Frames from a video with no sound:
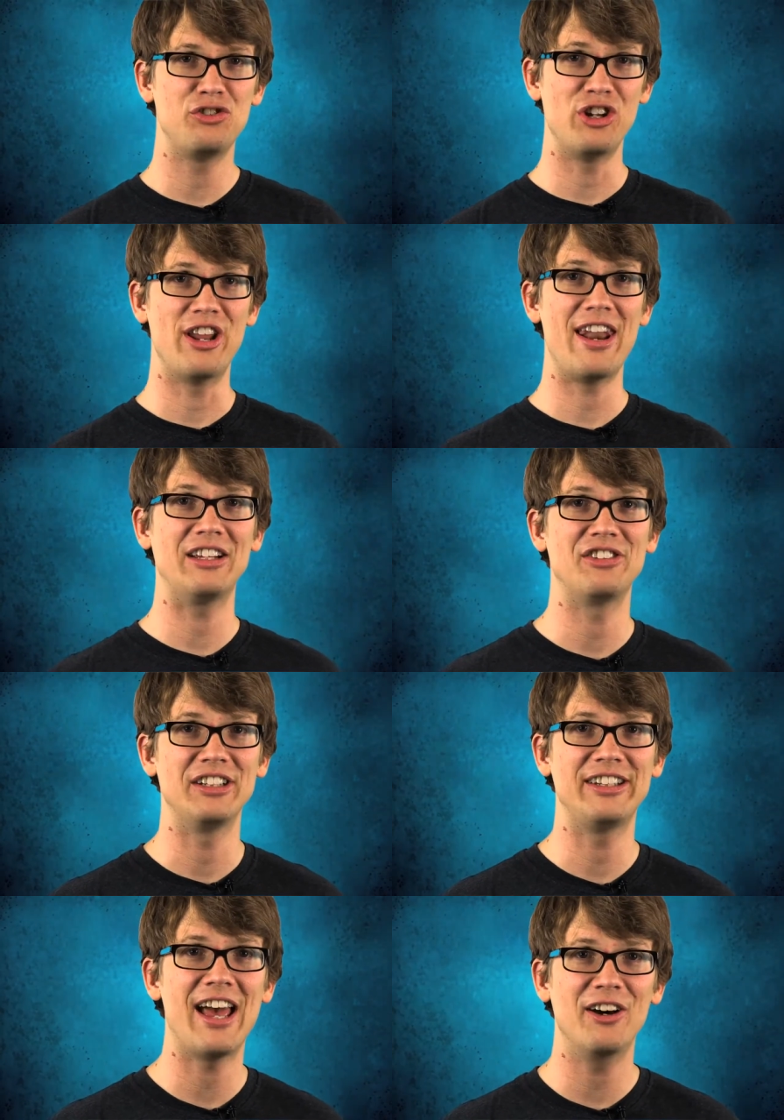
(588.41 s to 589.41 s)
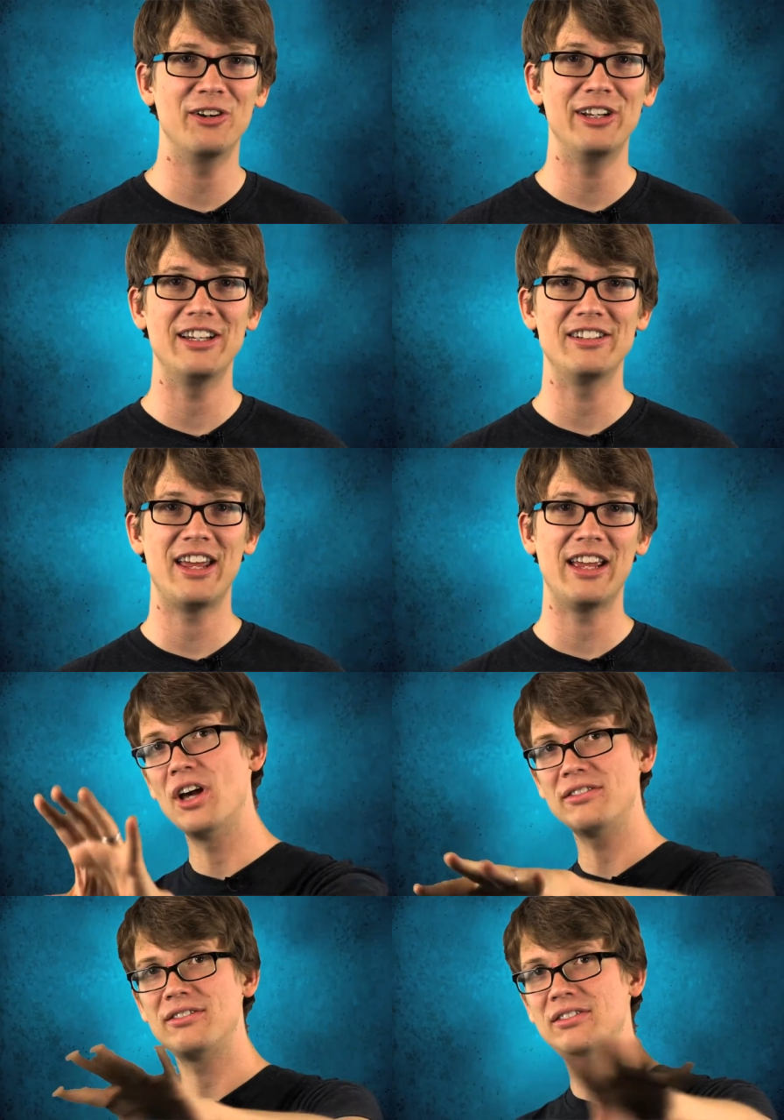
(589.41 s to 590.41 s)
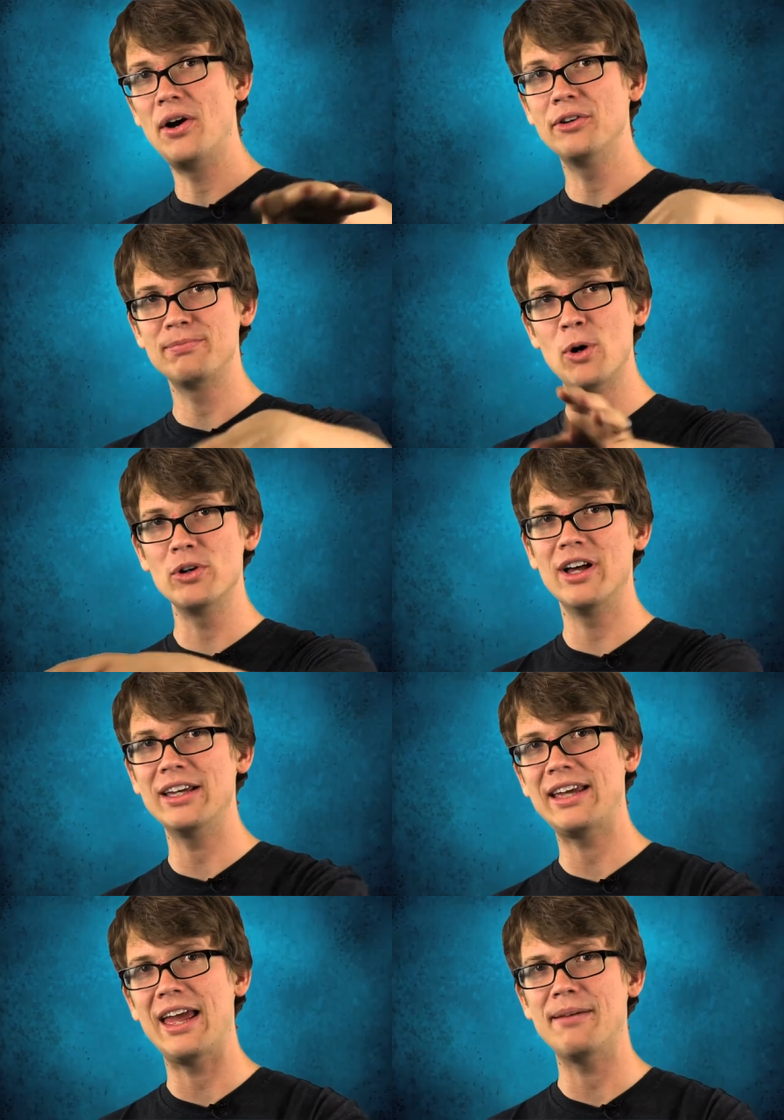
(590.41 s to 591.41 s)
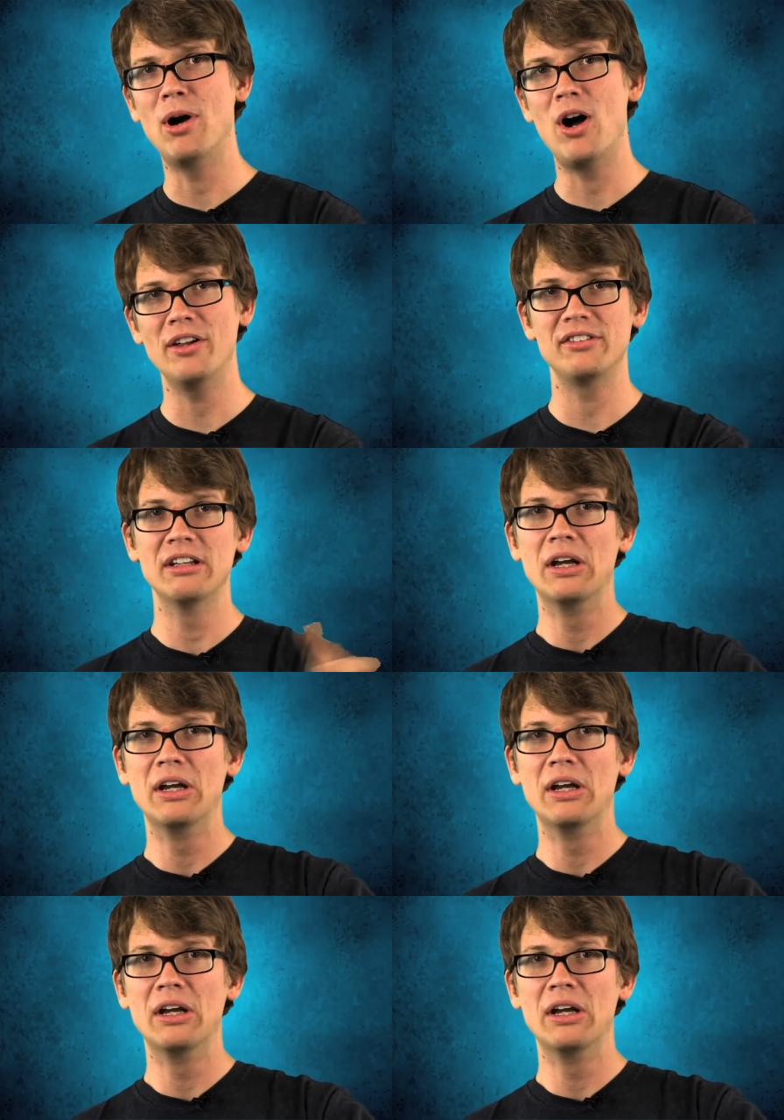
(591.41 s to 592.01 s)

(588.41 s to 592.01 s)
genetics, and calorie intake, just don't smoke like Kate Moss,